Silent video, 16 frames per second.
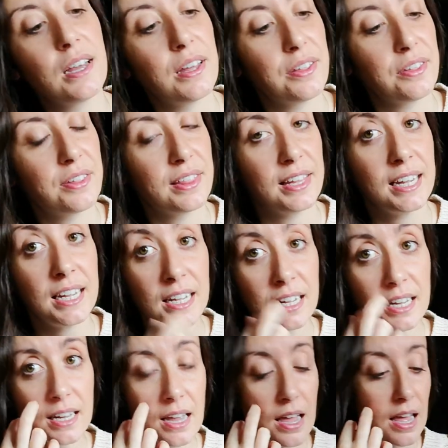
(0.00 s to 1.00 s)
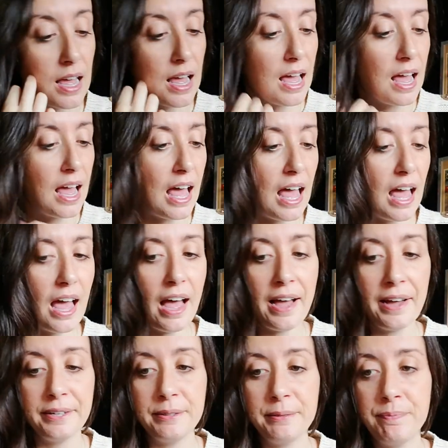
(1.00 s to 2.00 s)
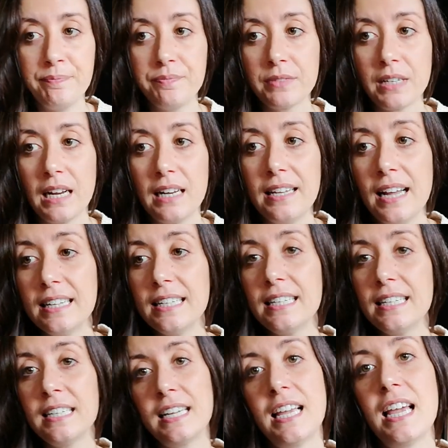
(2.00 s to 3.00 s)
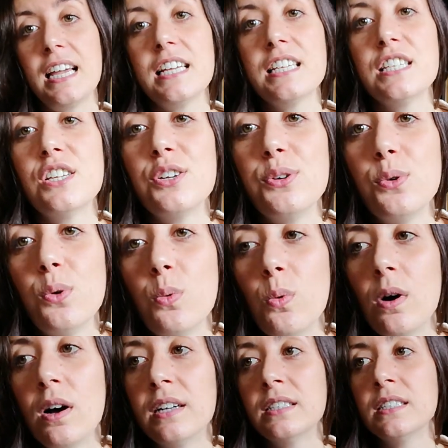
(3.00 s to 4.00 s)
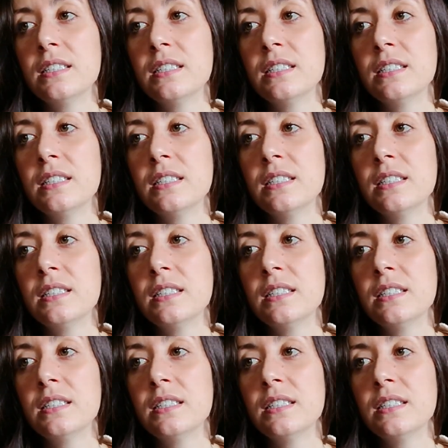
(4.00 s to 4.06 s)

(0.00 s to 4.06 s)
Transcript: thing, that in case you want